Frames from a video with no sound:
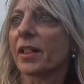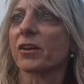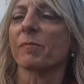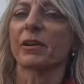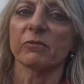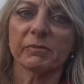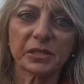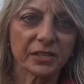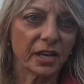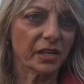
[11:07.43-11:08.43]
I hope I don't
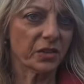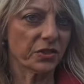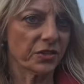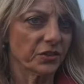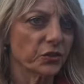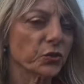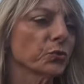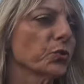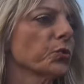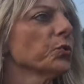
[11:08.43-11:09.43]
miss anything
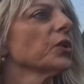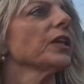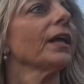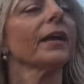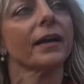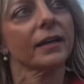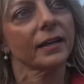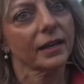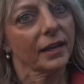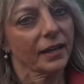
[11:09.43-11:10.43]
too cool
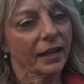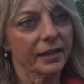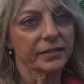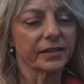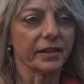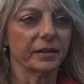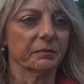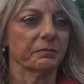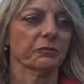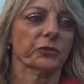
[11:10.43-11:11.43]
as I
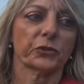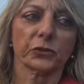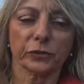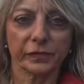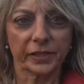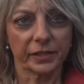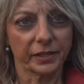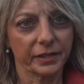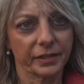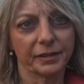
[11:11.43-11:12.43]
am reserving
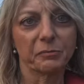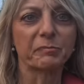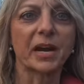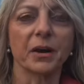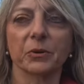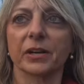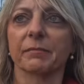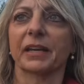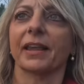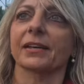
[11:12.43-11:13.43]
power
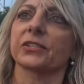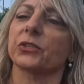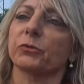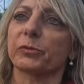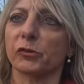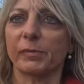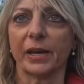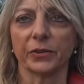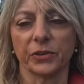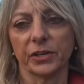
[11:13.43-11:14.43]
on my last GoPro
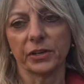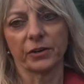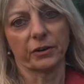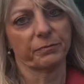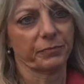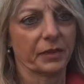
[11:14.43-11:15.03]
battery here.